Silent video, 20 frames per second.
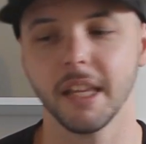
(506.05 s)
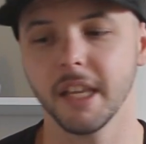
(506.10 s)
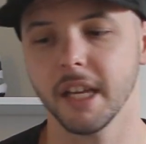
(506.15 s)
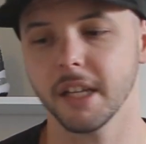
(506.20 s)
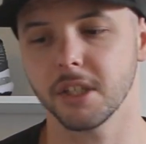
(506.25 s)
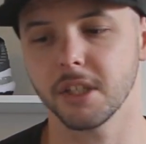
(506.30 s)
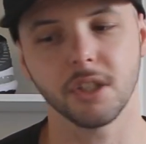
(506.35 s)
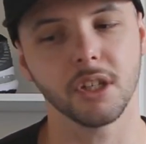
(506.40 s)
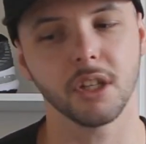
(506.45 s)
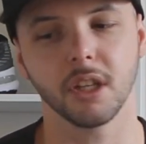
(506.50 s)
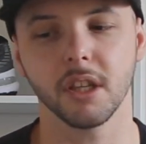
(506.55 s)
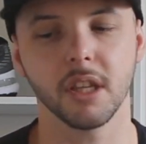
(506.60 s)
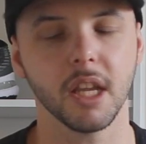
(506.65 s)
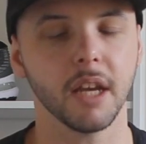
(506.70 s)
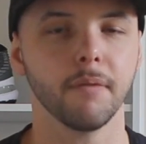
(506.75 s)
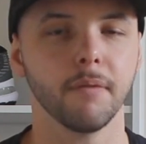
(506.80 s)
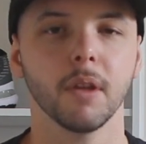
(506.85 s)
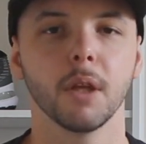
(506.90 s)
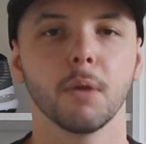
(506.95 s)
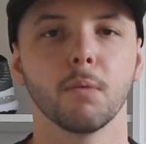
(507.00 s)
And yes, you can
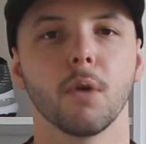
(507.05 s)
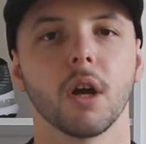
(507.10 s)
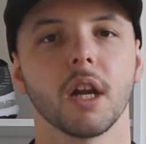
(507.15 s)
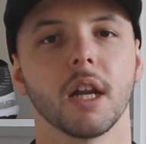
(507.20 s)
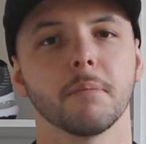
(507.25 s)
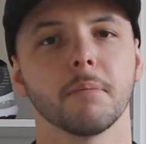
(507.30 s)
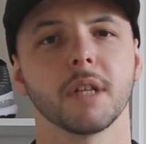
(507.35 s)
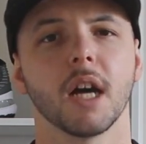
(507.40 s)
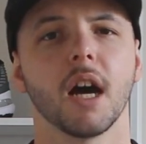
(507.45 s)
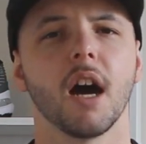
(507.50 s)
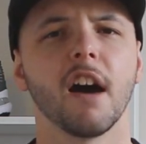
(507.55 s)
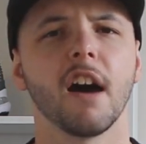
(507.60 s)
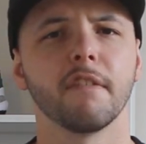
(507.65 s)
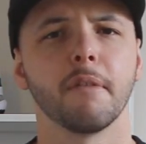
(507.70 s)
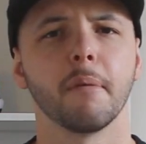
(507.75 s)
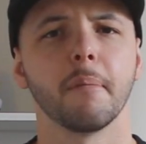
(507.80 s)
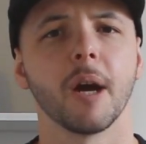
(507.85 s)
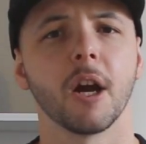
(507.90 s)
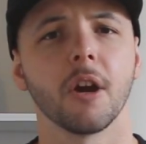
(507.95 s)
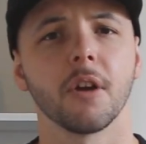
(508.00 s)
definitely run up to
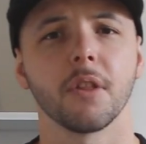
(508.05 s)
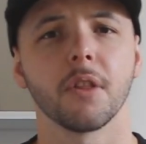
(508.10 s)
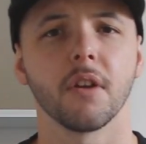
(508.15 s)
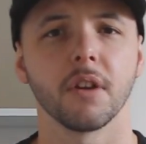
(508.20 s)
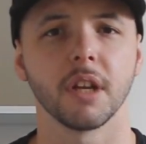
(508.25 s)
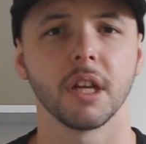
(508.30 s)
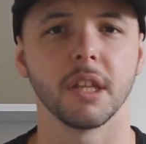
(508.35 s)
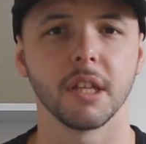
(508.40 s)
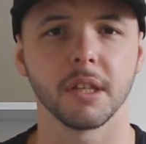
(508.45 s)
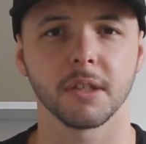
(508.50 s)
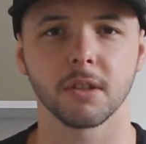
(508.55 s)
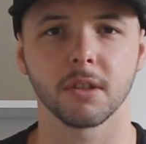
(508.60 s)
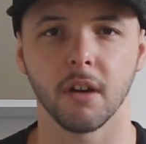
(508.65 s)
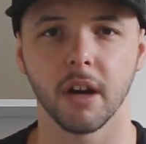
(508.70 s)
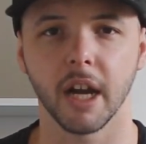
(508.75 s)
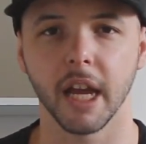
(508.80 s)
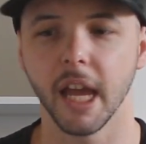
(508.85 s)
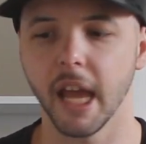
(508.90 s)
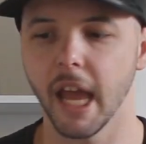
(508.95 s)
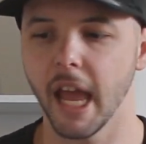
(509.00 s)
half a marathon in this
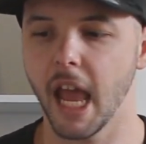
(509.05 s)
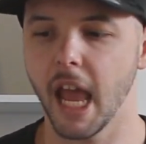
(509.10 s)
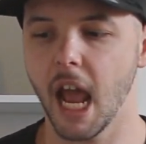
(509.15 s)
guy.